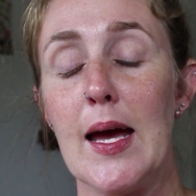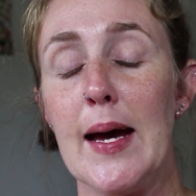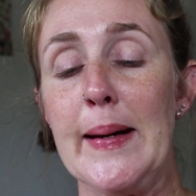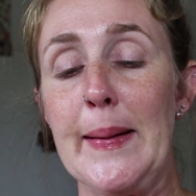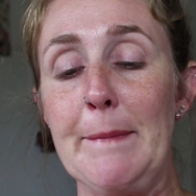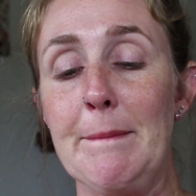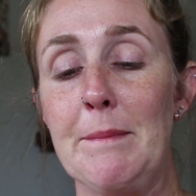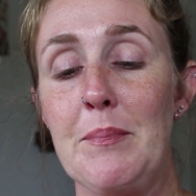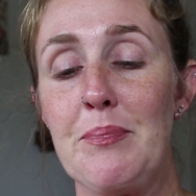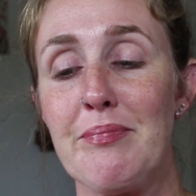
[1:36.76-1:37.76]

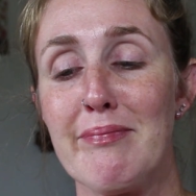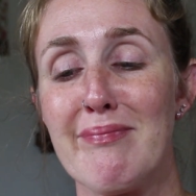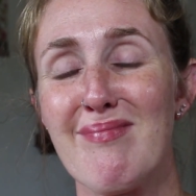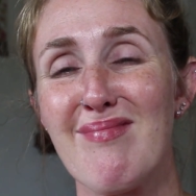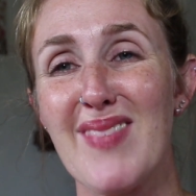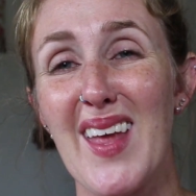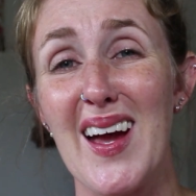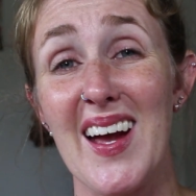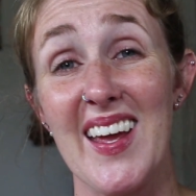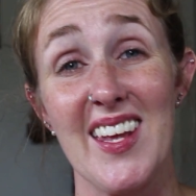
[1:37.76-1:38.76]

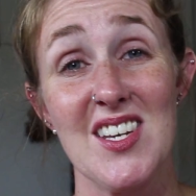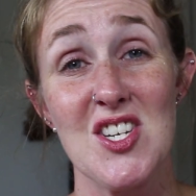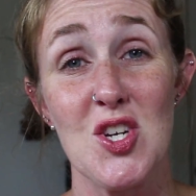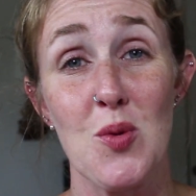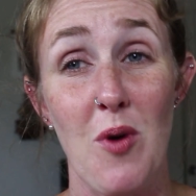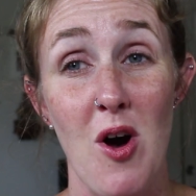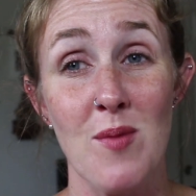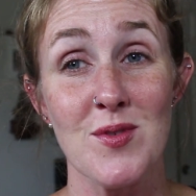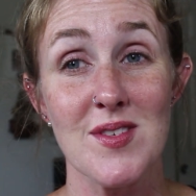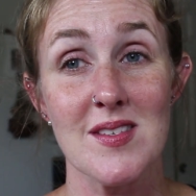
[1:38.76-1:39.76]
I can dupe
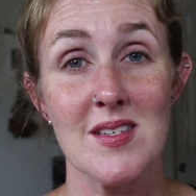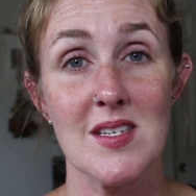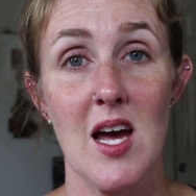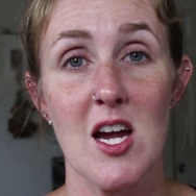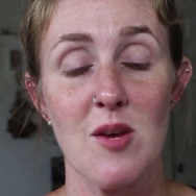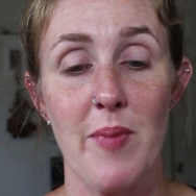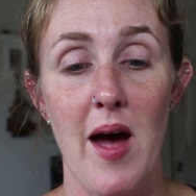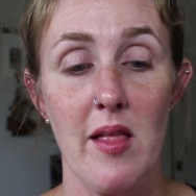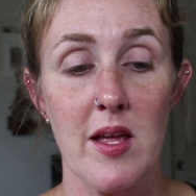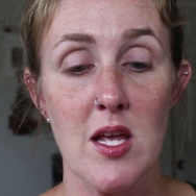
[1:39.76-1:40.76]
almost this entire
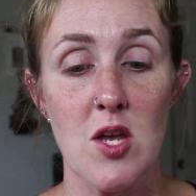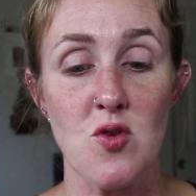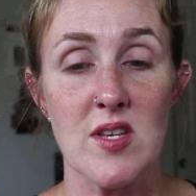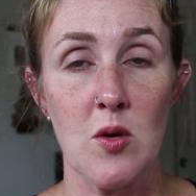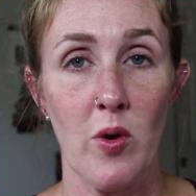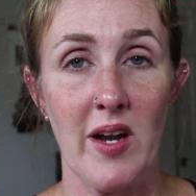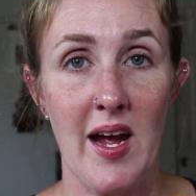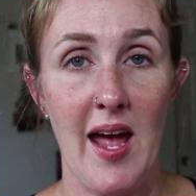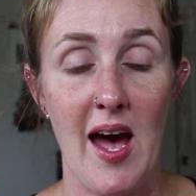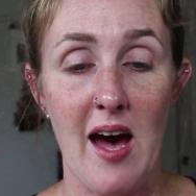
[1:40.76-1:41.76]
palette using what
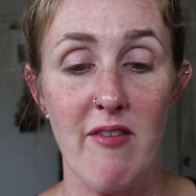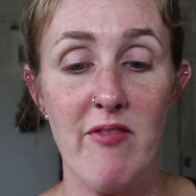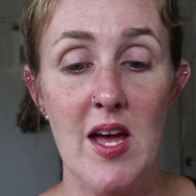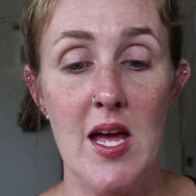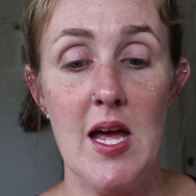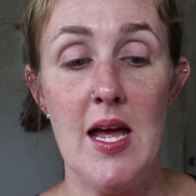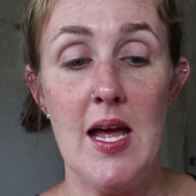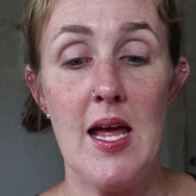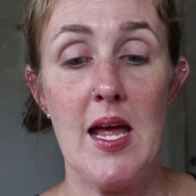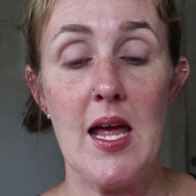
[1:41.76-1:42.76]
I have,
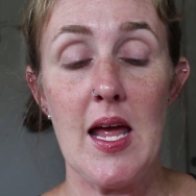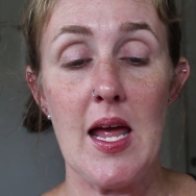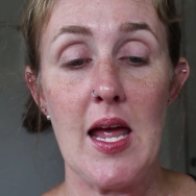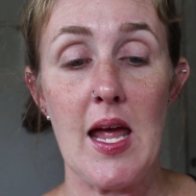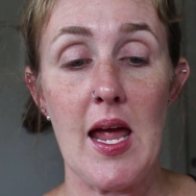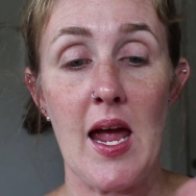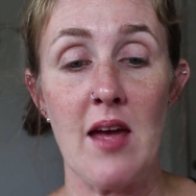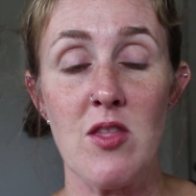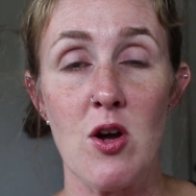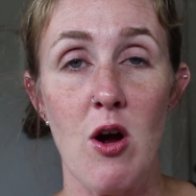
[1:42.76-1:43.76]

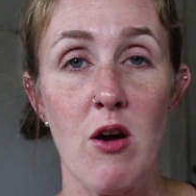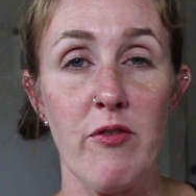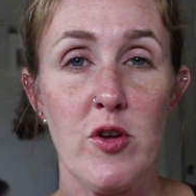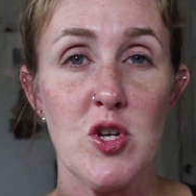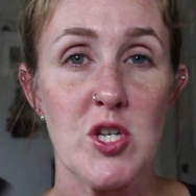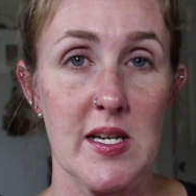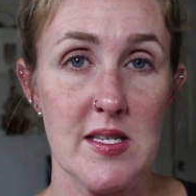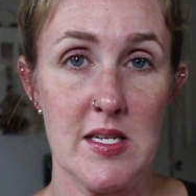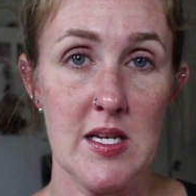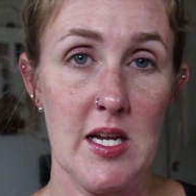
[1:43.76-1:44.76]
and there are a few
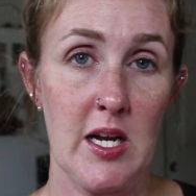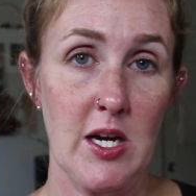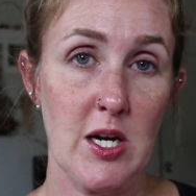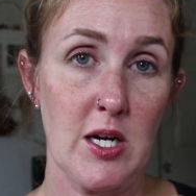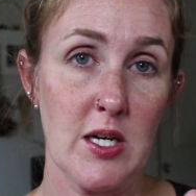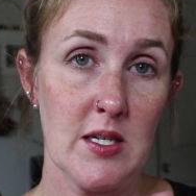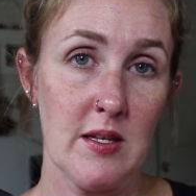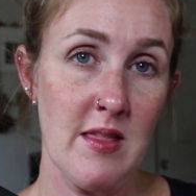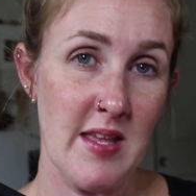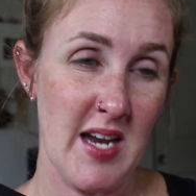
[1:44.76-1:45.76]
shades in here
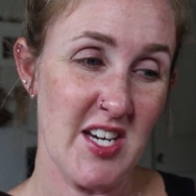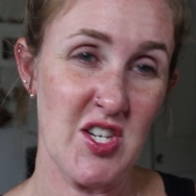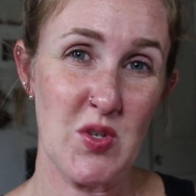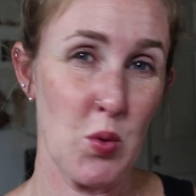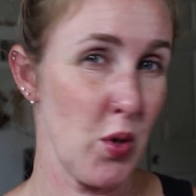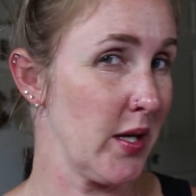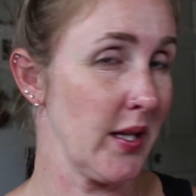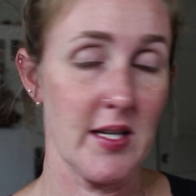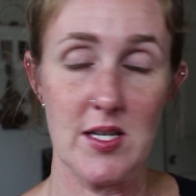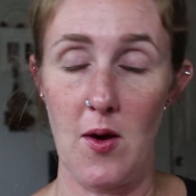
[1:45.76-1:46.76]
that I just
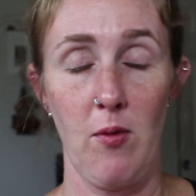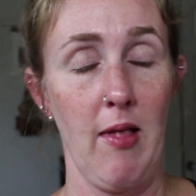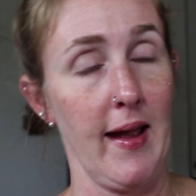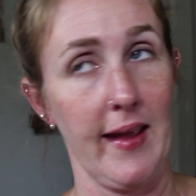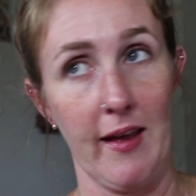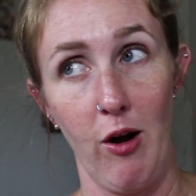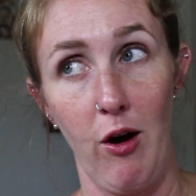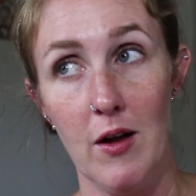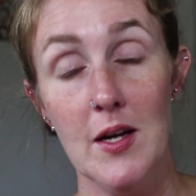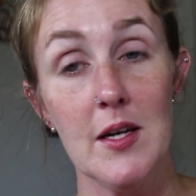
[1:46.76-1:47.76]
really don't like at
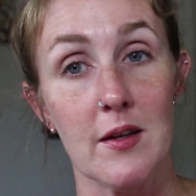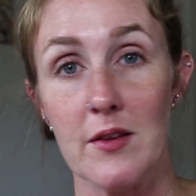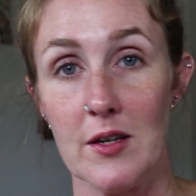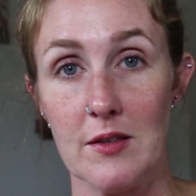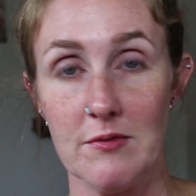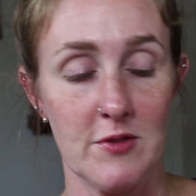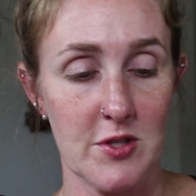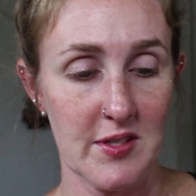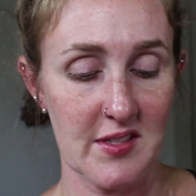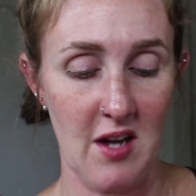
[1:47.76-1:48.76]
all. They're
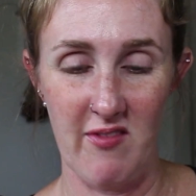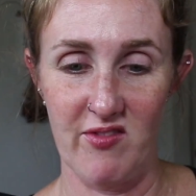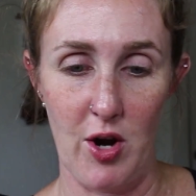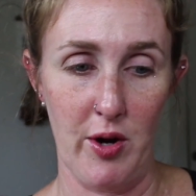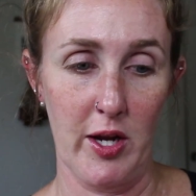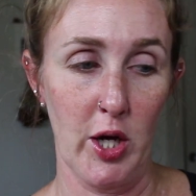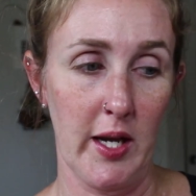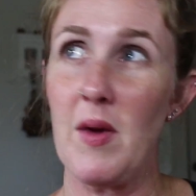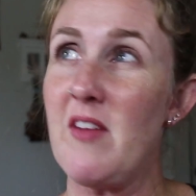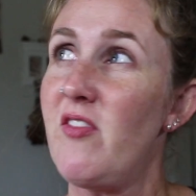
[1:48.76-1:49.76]
just not very
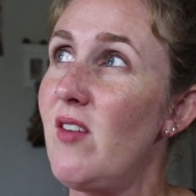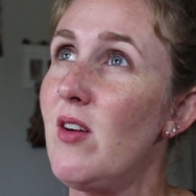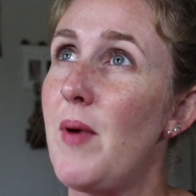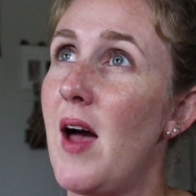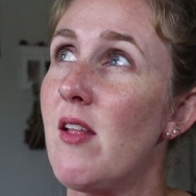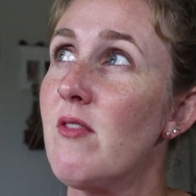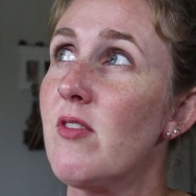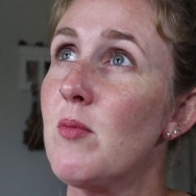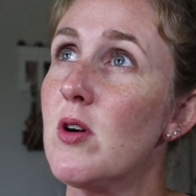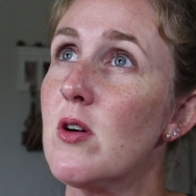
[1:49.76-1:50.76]
good. My favorite palette
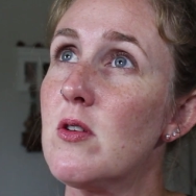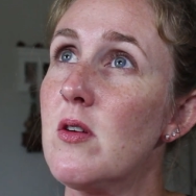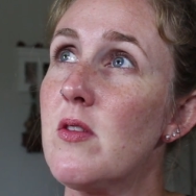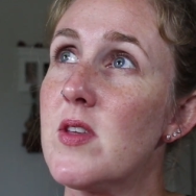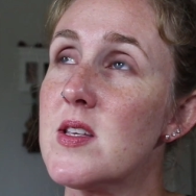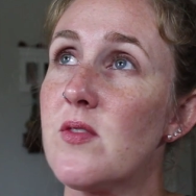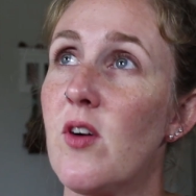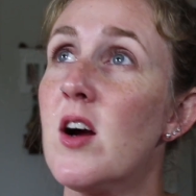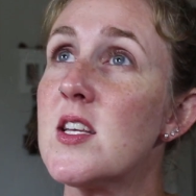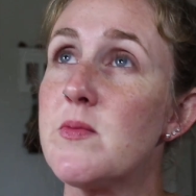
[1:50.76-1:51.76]
from her thus
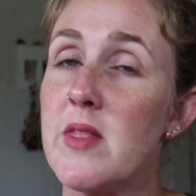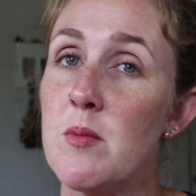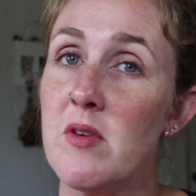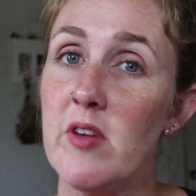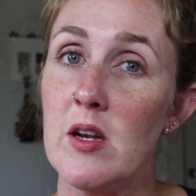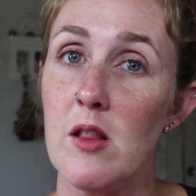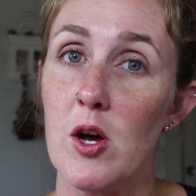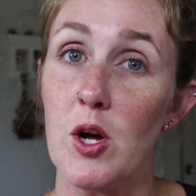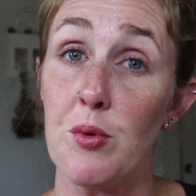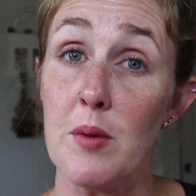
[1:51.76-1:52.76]
far has been the Mi Vida
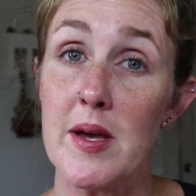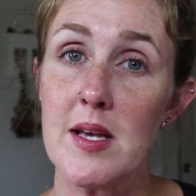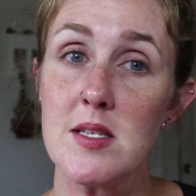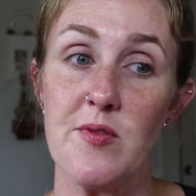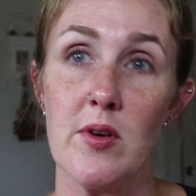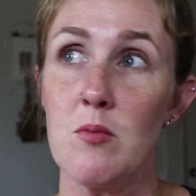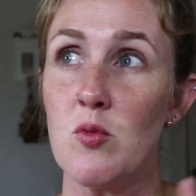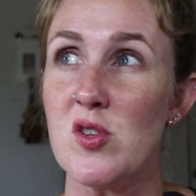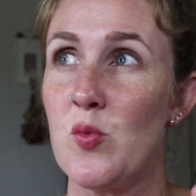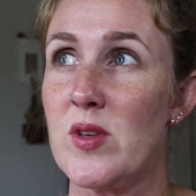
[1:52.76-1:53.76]
Loca remix
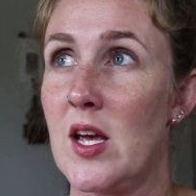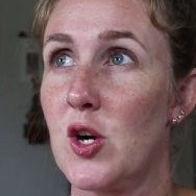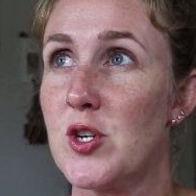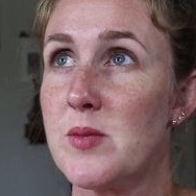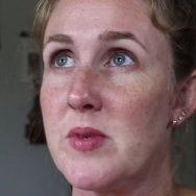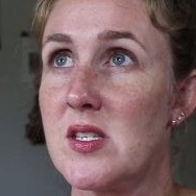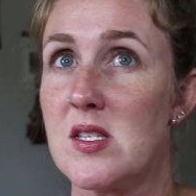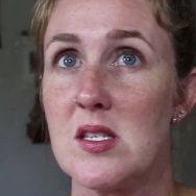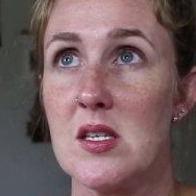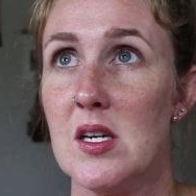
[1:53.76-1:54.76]
from, was that
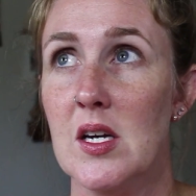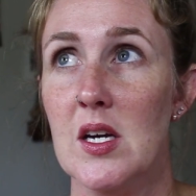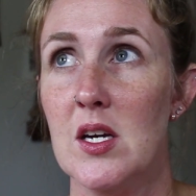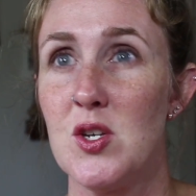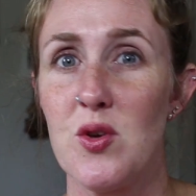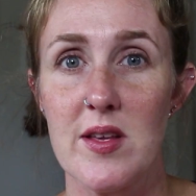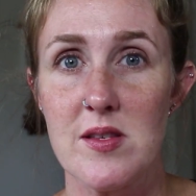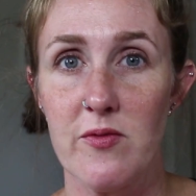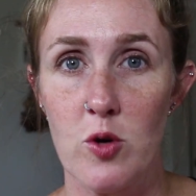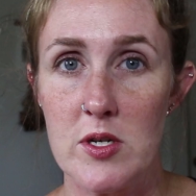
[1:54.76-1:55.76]
Christmas
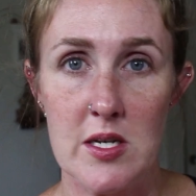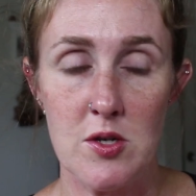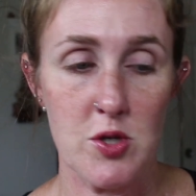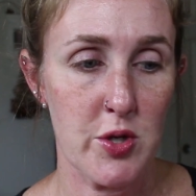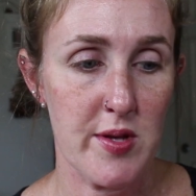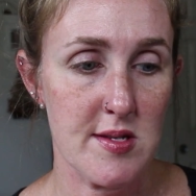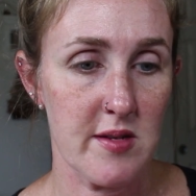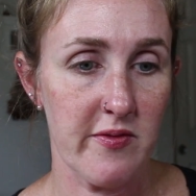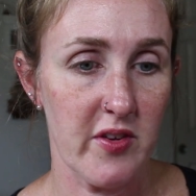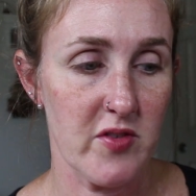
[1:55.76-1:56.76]
2014 or
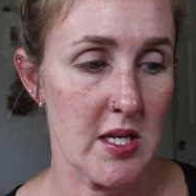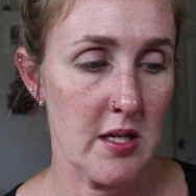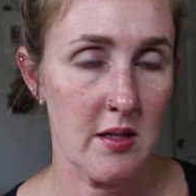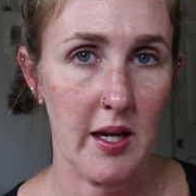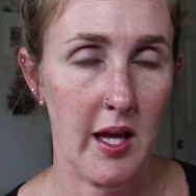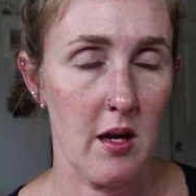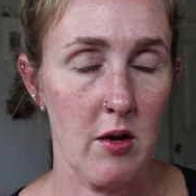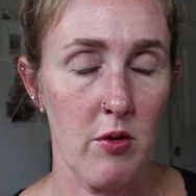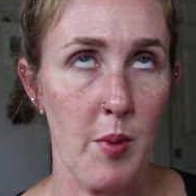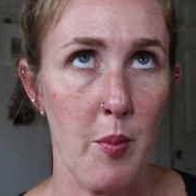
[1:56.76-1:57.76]
2015? I
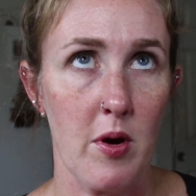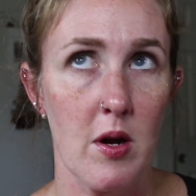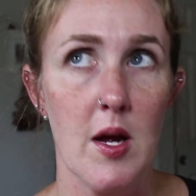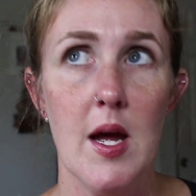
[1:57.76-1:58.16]
cannot remember.